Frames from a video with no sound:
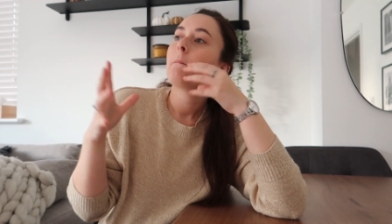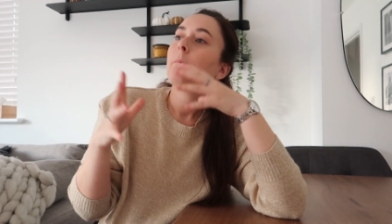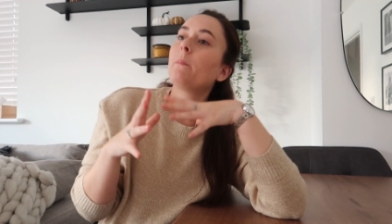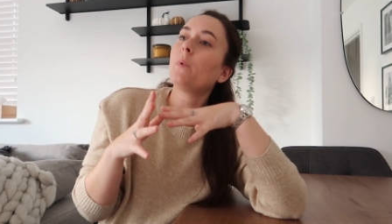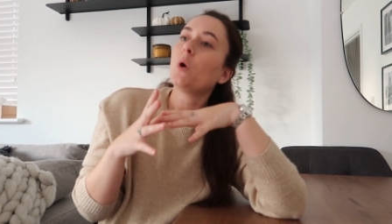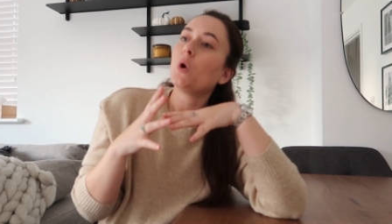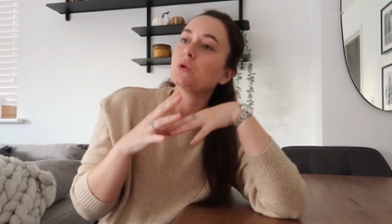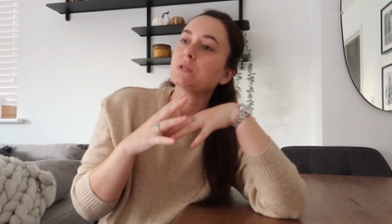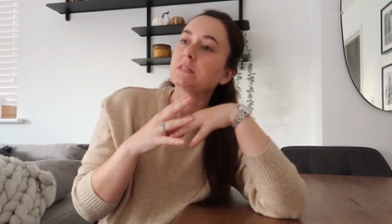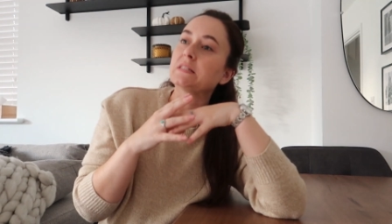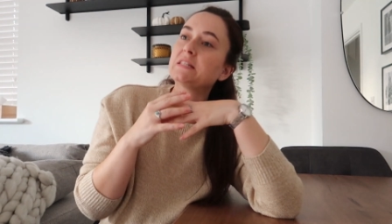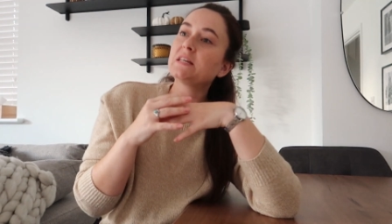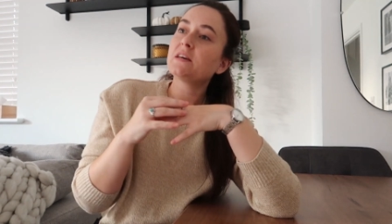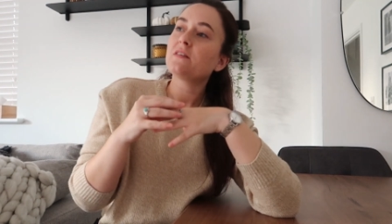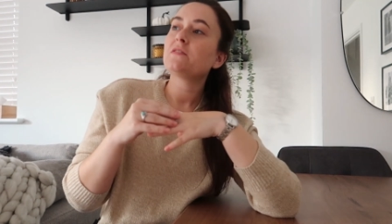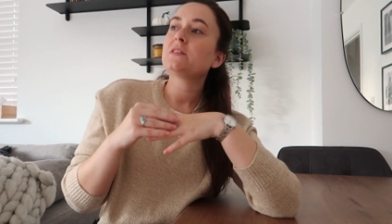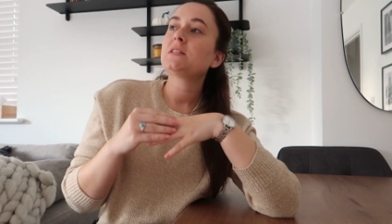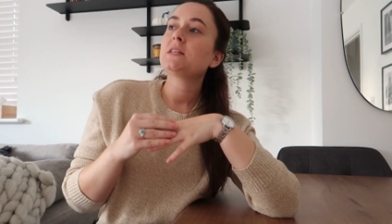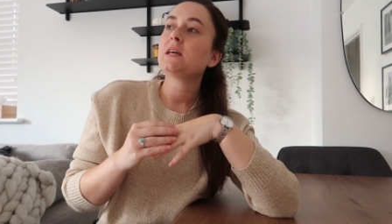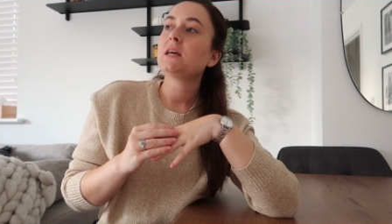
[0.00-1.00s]

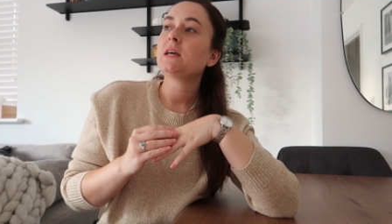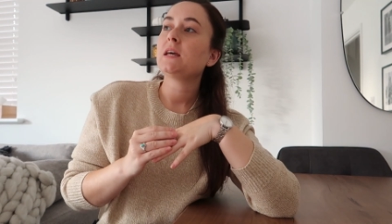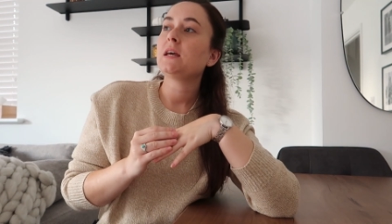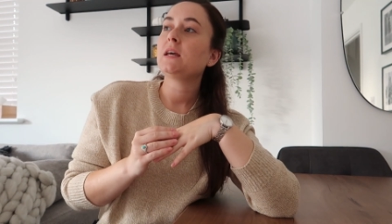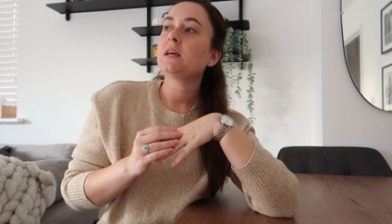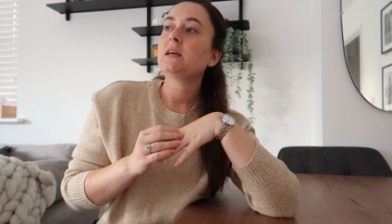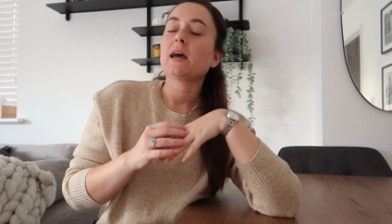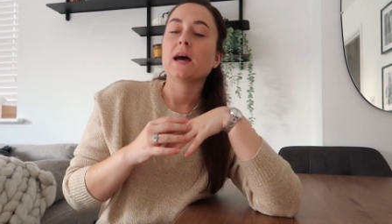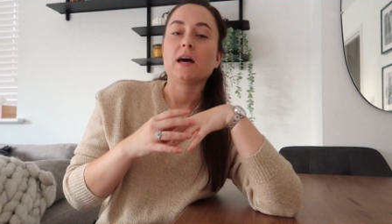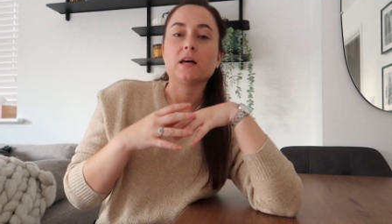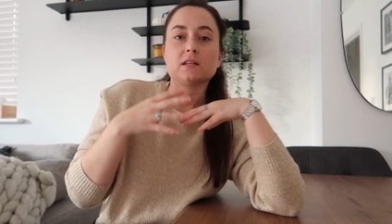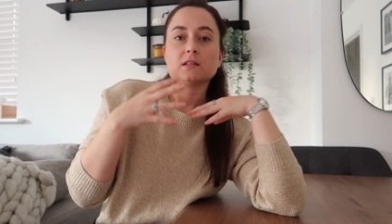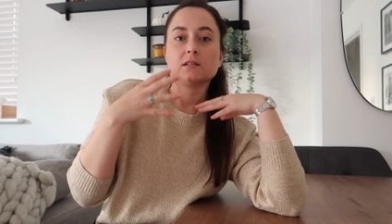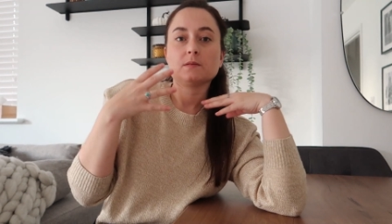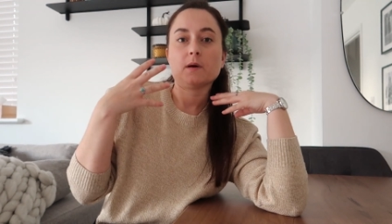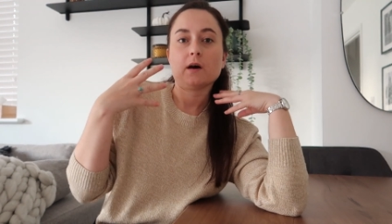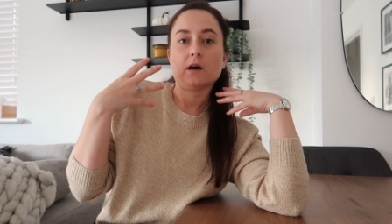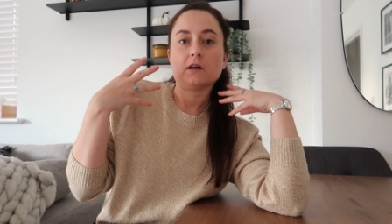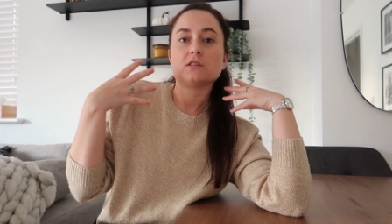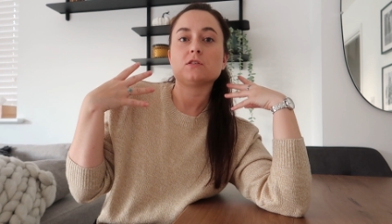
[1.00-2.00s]
positivity and
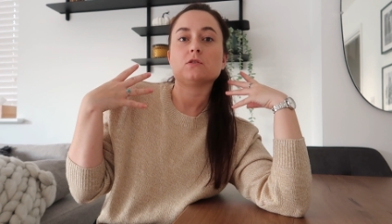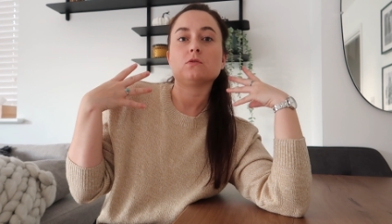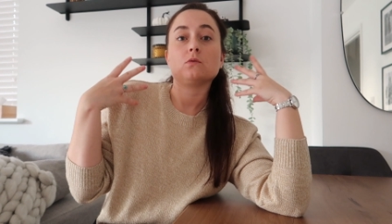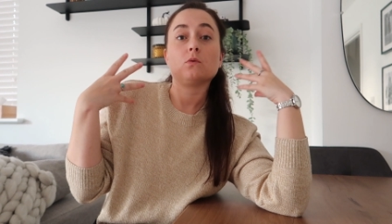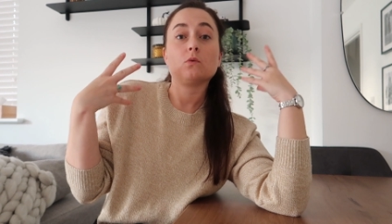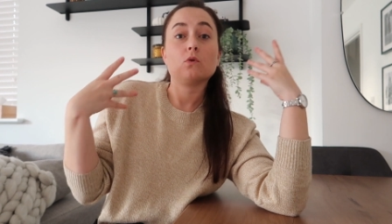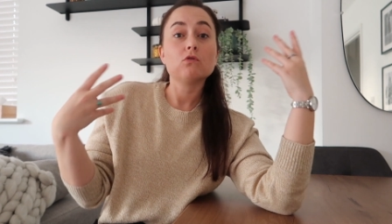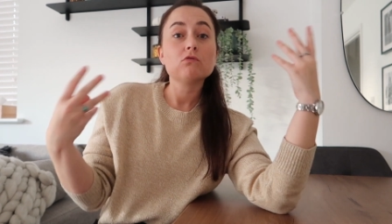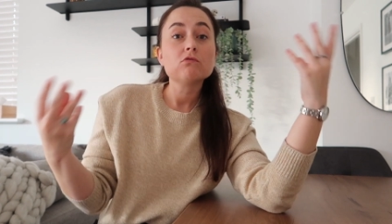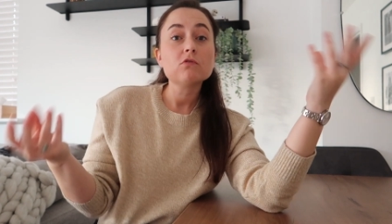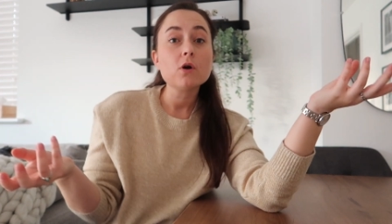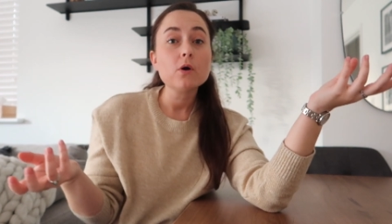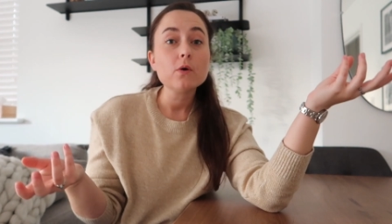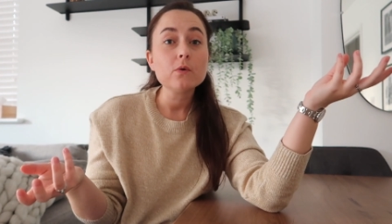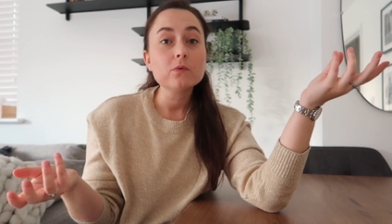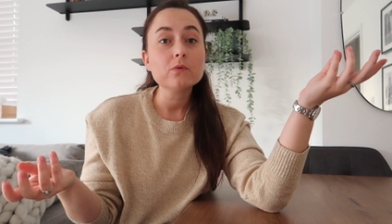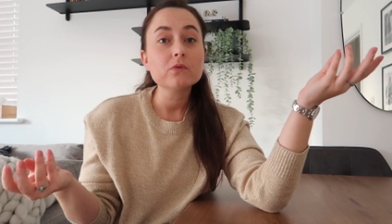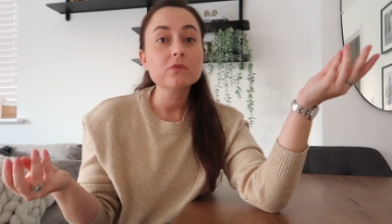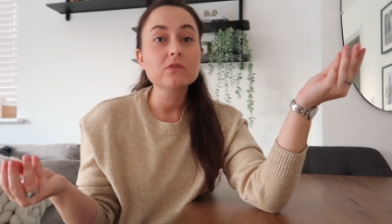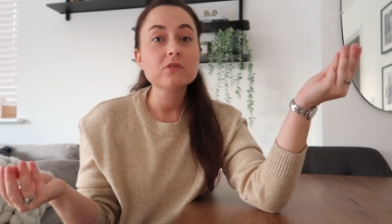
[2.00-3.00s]
personal
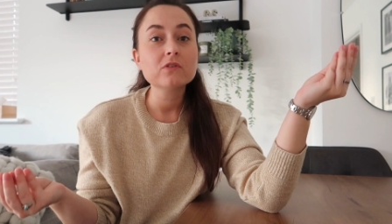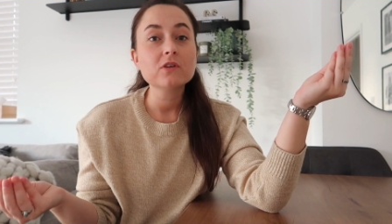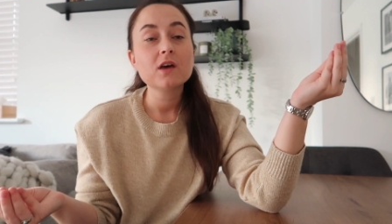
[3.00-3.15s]
growth.